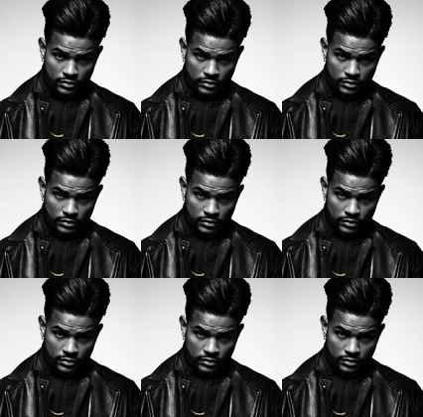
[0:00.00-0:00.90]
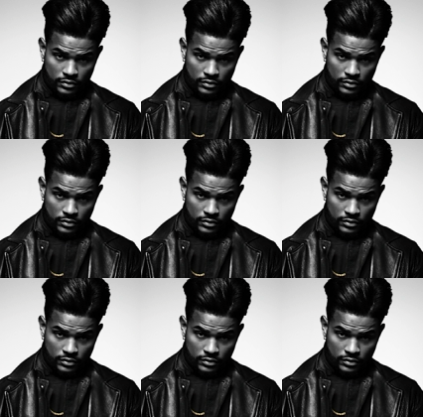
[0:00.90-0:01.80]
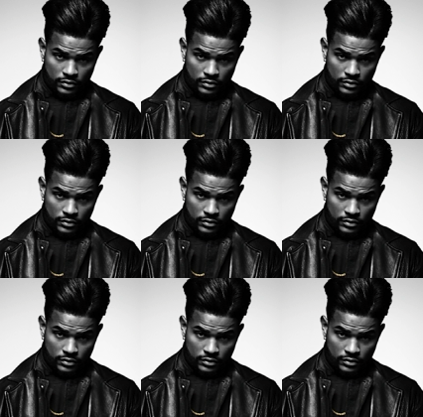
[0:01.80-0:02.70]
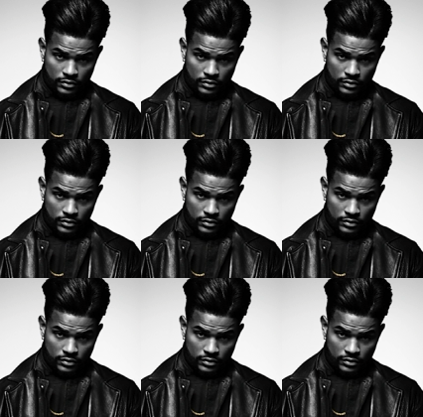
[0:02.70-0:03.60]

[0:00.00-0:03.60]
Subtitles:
Nothing is said.